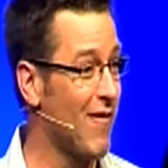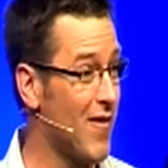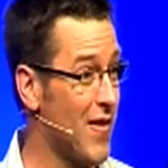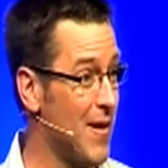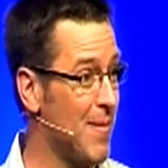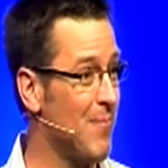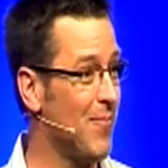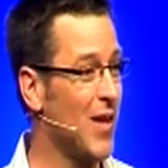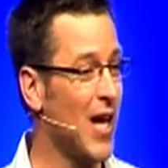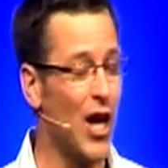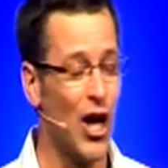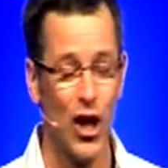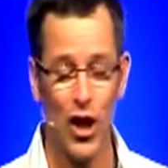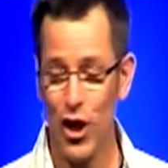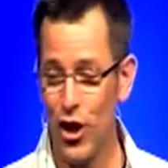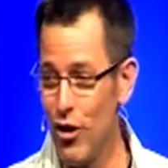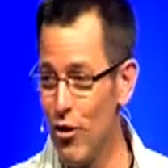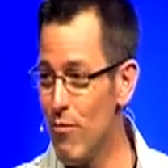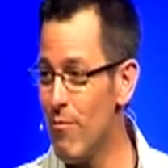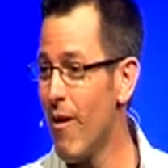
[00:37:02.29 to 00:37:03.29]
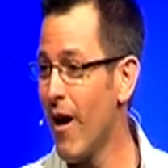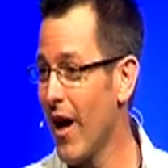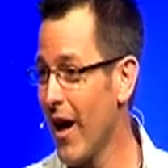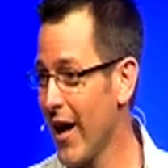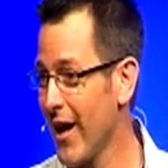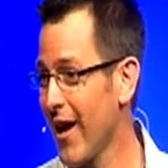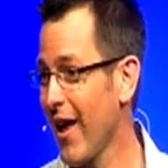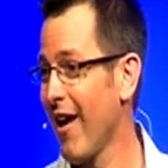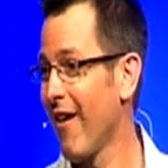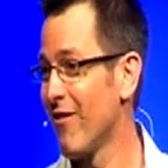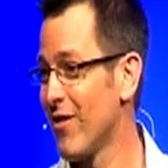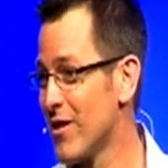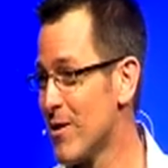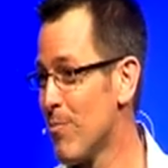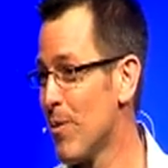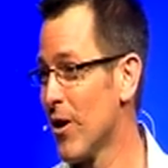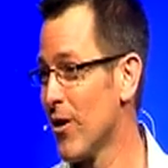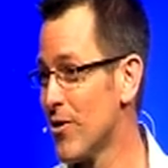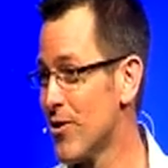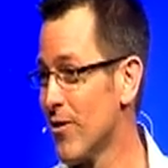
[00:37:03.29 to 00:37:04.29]
them, you might have the
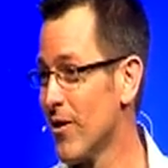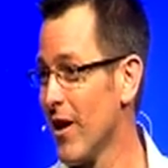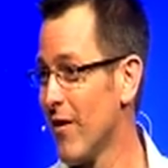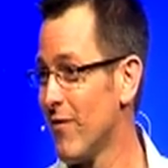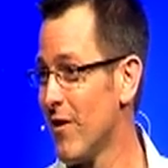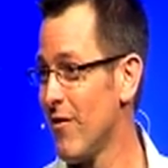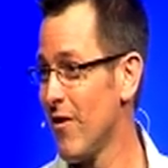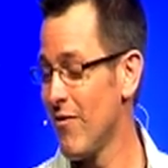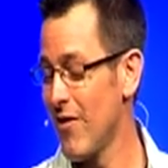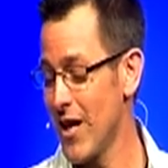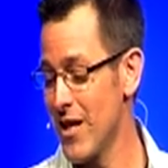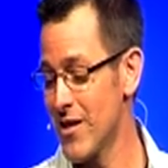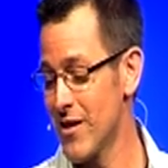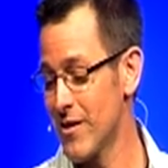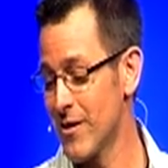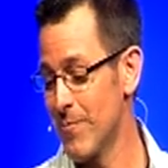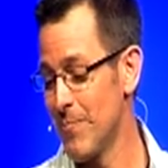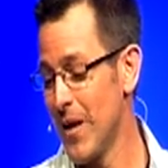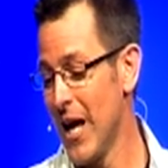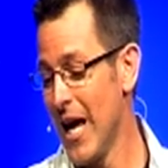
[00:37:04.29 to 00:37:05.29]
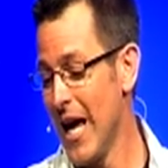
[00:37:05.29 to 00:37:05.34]
spiritual gift of evangelism.